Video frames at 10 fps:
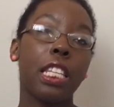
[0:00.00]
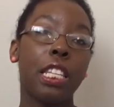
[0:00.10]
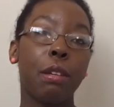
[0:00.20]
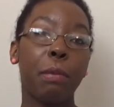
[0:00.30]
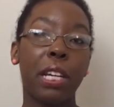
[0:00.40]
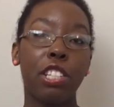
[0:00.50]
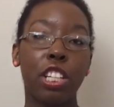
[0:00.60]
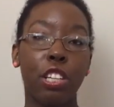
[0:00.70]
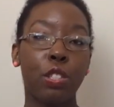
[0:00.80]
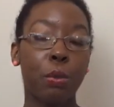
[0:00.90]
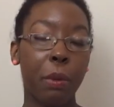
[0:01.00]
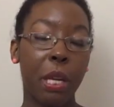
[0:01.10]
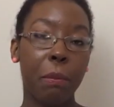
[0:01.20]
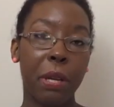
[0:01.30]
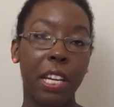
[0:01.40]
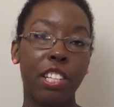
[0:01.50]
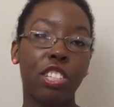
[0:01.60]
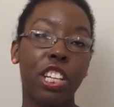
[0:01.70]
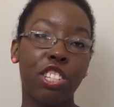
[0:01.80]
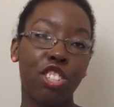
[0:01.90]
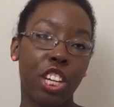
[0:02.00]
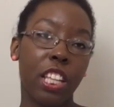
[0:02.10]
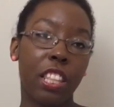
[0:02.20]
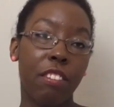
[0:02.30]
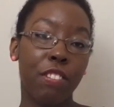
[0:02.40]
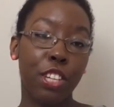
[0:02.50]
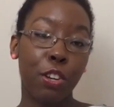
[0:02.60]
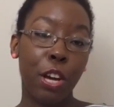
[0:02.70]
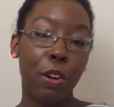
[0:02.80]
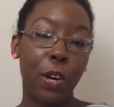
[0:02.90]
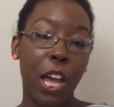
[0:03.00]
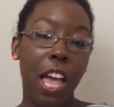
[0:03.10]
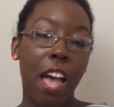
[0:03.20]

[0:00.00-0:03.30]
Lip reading: to my channel's main page and check that video out.